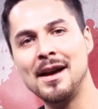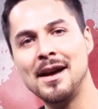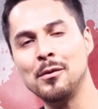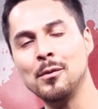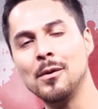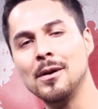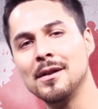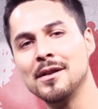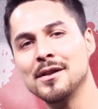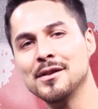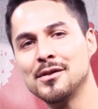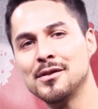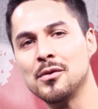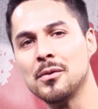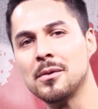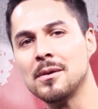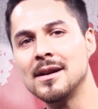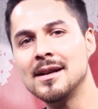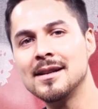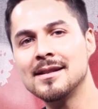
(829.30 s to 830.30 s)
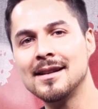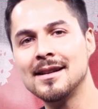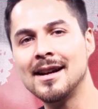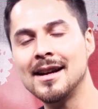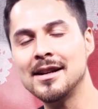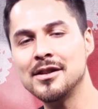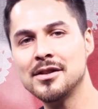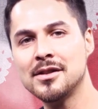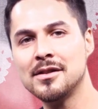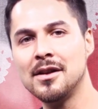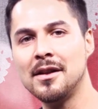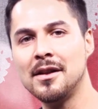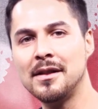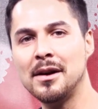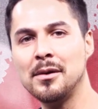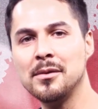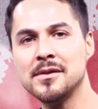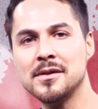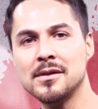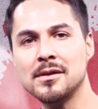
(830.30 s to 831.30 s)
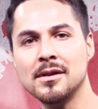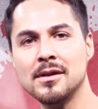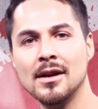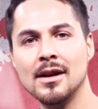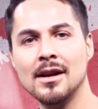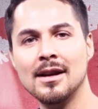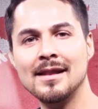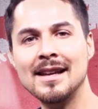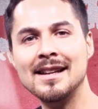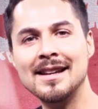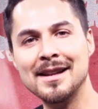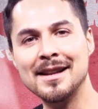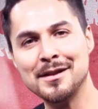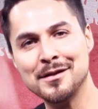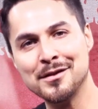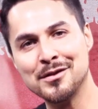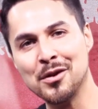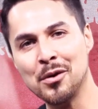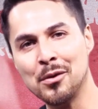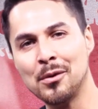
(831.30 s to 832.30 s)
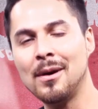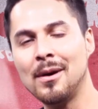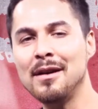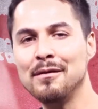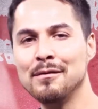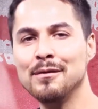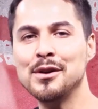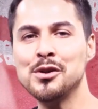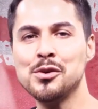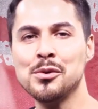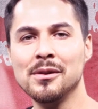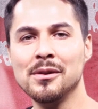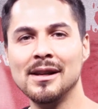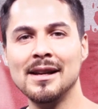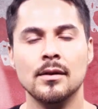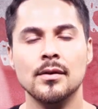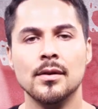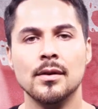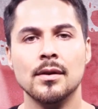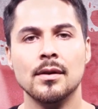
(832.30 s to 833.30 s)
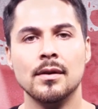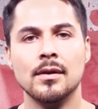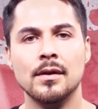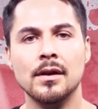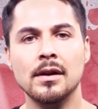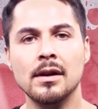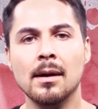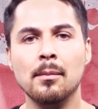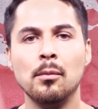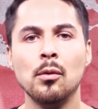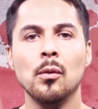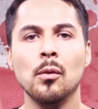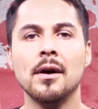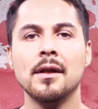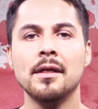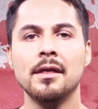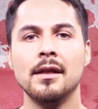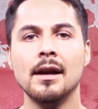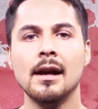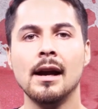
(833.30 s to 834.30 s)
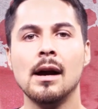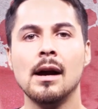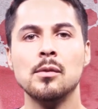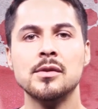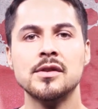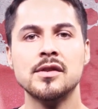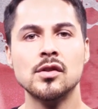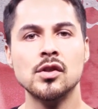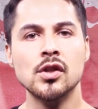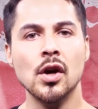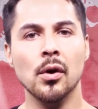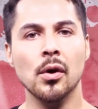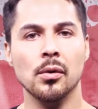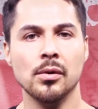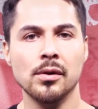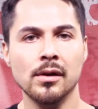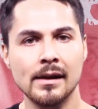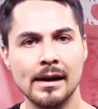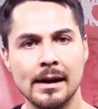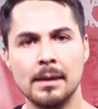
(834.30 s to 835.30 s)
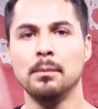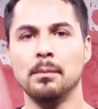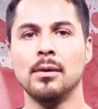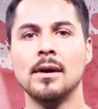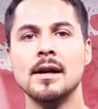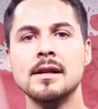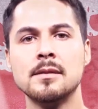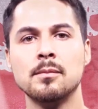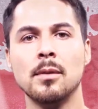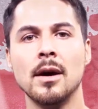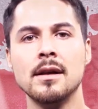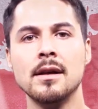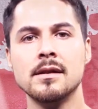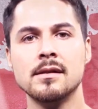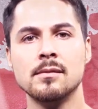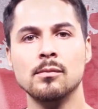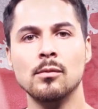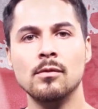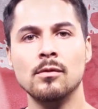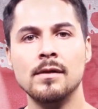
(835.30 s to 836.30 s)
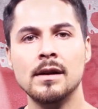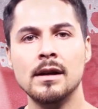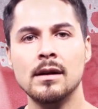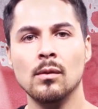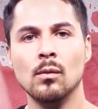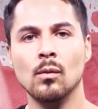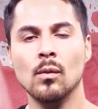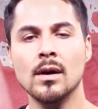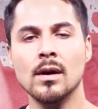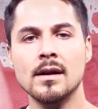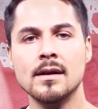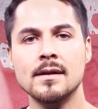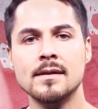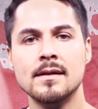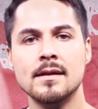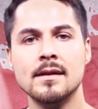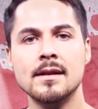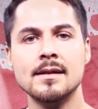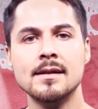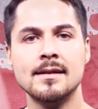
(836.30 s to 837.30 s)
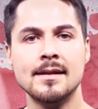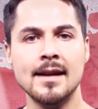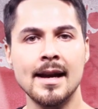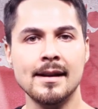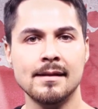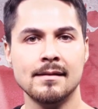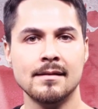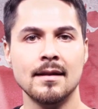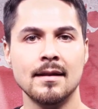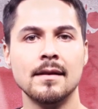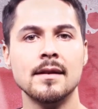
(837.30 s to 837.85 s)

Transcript: that in one of the stories, and I just thought they did it so great visually. The number one thing I was totally impressed by this movie was the sets